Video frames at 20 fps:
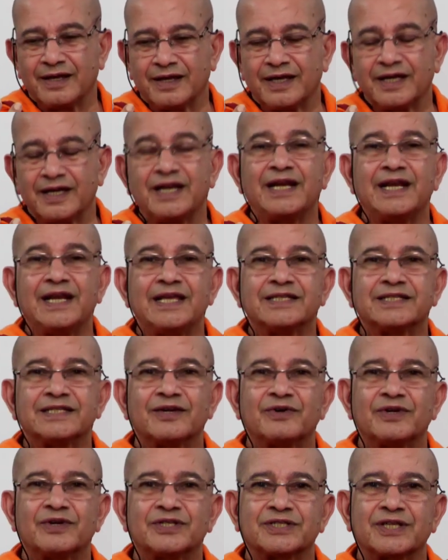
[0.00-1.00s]
release
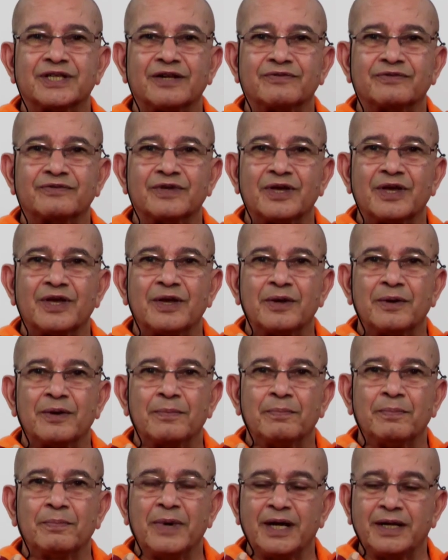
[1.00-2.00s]
ourselves.
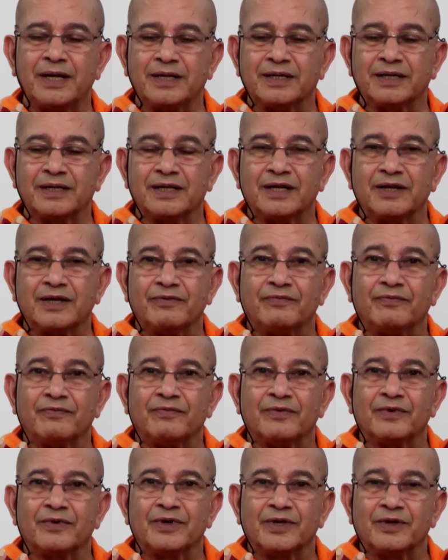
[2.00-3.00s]
But
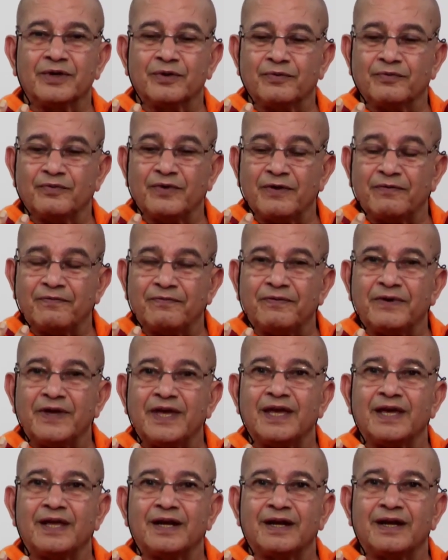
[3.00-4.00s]
we
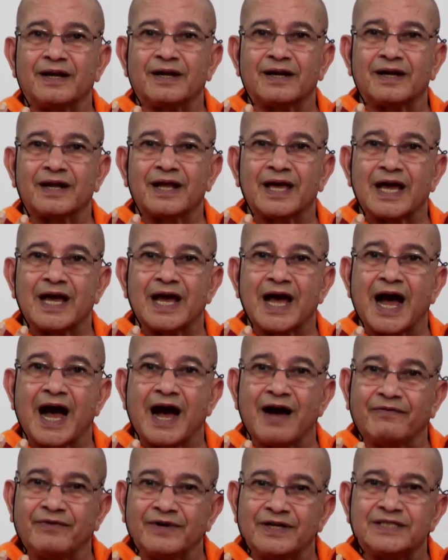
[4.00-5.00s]
feel
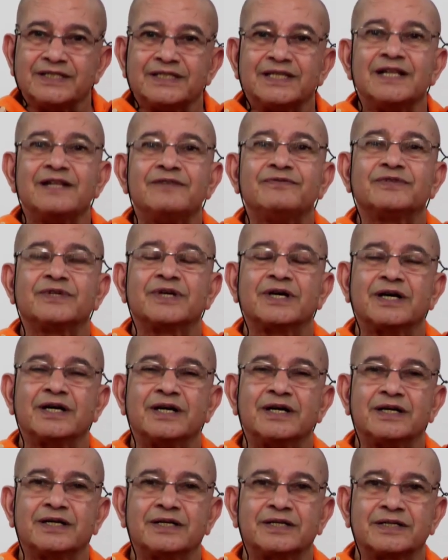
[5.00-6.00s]
ourselves
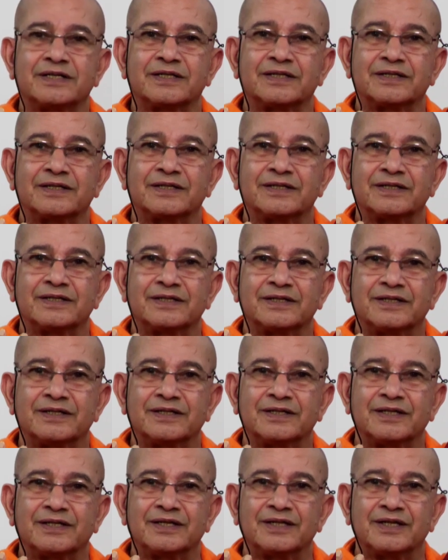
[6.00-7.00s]
hurt
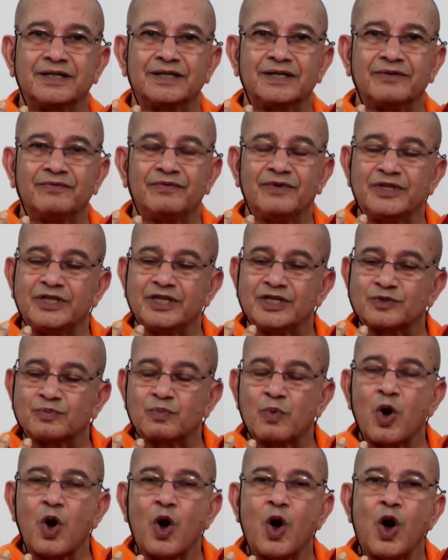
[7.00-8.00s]
with the
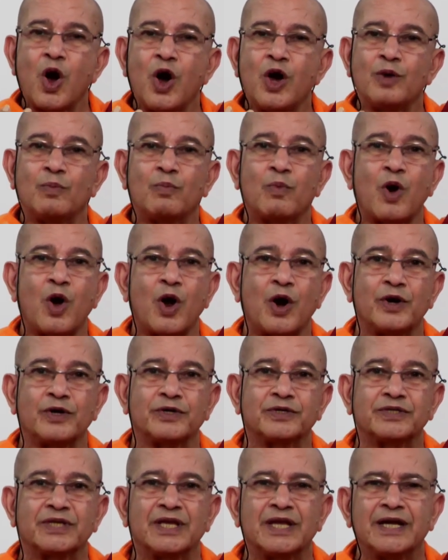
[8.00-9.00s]
small
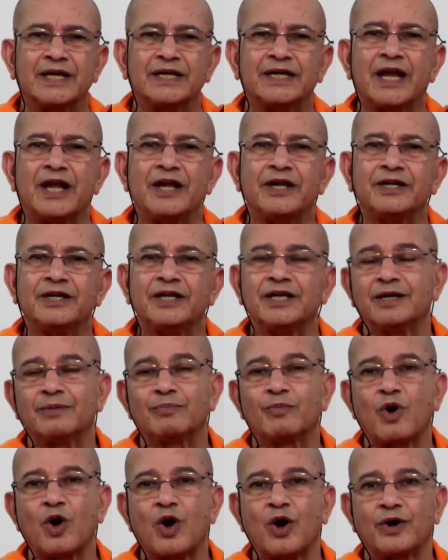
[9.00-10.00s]
bonds, tender
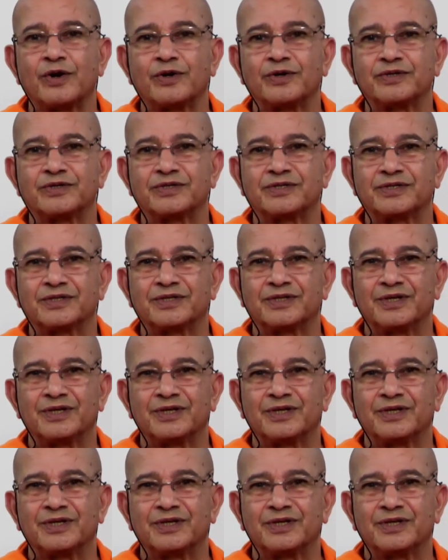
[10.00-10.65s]
bonds.